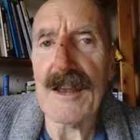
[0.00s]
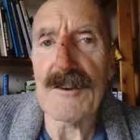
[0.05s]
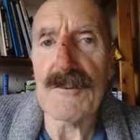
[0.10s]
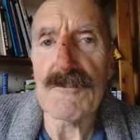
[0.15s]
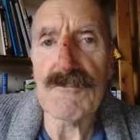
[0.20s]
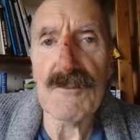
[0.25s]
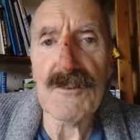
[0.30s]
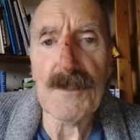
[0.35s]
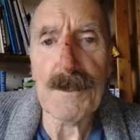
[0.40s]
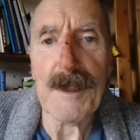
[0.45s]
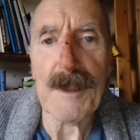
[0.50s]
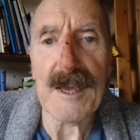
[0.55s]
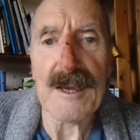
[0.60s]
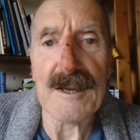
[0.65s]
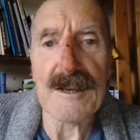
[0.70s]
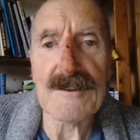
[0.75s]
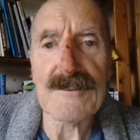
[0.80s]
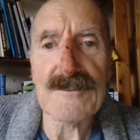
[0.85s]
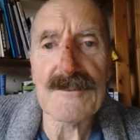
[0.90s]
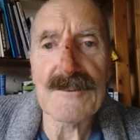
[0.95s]
and
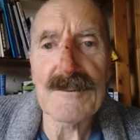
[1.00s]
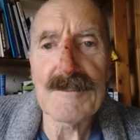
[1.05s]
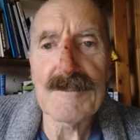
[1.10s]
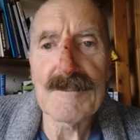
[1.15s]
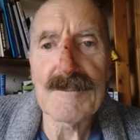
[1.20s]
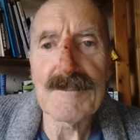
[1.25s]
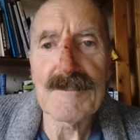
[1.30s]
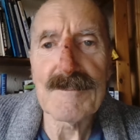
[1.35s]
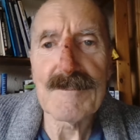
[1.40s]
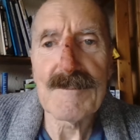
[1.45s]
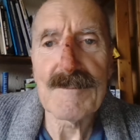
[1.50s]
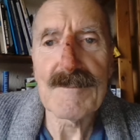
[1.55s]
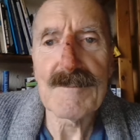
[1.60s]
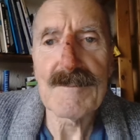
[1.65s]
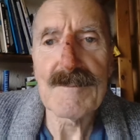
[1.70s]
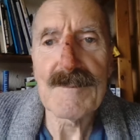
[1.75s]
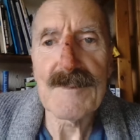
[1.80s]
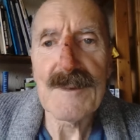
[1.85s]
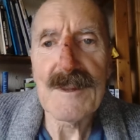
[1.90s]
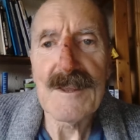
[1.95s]
respect.
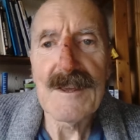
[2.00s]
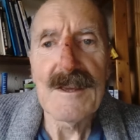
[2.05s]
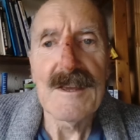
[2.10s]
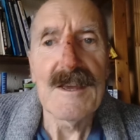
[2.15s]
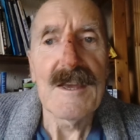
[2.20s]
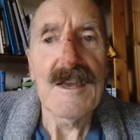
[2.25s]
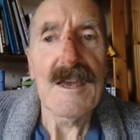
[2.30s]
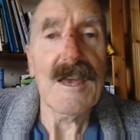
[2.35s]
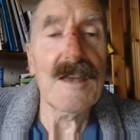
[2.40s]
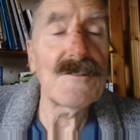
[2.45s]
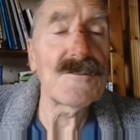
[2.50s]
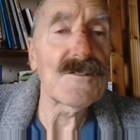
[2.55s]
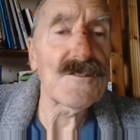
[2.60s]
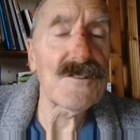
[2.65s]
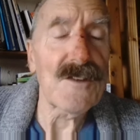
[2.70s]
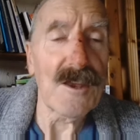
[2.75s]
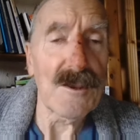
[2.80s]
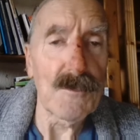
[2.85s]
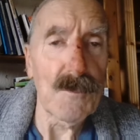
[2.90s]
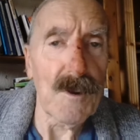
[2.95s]
In the
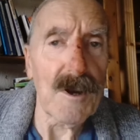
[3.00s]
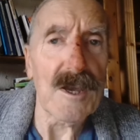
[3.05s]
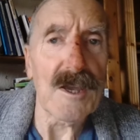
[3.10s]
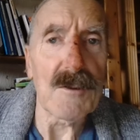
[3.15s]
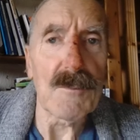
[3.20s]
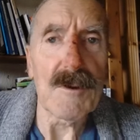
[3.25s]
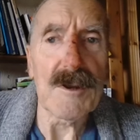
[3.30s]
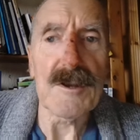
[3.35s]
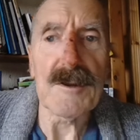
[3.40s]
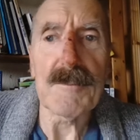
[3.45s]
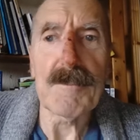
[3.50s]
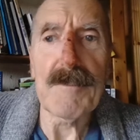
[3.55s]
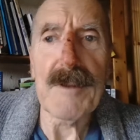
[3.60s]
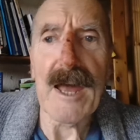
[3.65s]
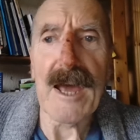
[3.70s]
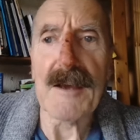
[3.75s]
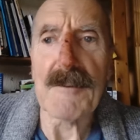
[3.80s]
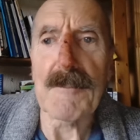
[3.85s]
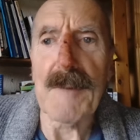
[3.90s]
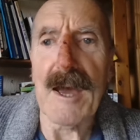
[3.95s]
same way, when a
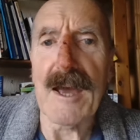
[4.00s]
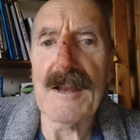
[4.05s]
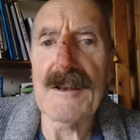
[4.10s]
black